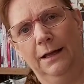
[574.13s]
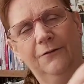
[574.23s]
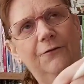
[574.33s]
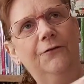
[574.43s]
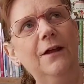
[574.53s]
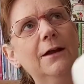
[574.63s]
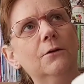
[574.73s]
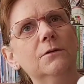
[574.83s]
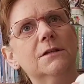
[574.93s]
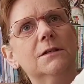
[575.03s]
It
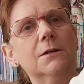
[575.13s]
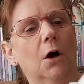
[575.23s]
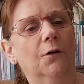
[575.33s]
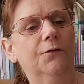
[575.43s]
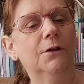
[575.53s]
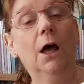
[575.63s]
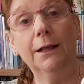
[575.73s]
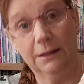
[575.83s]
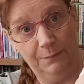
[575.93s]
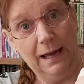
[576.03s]
feels soft
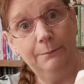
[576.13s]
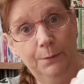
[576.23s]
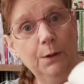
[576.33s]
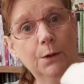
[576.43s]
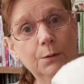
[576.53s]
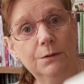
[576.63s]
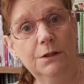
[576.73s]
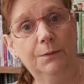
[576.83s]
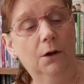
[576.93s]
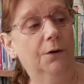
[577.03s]
like the bamboo,
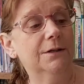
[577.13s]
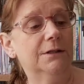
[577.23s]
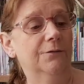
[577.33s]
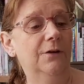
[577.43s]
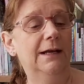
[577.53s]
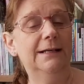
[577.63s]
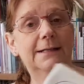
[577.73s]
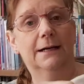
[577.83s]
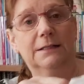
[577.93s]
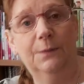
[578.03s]
to be honest. It really
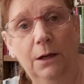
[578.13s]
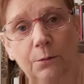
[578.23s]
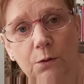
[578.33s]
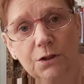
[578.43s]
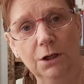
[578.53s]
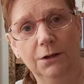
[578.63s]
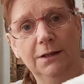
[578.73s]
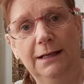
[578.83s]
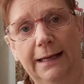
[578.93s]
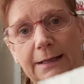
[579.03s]
does. But I will show you the